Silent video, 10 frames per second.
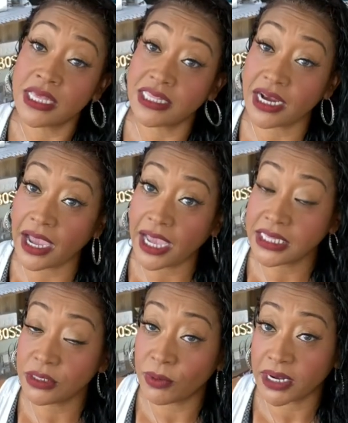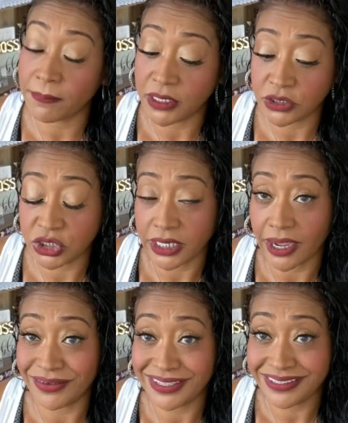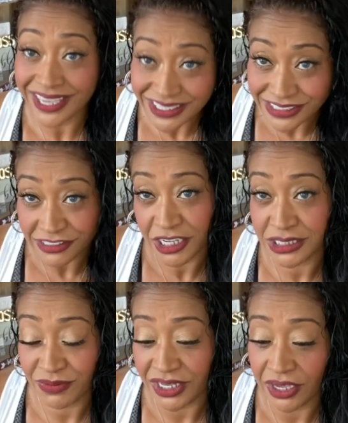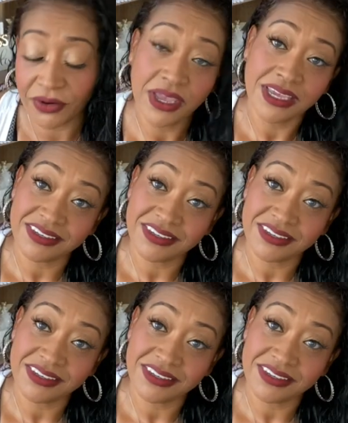then I highly recommend you check out yesterday's video.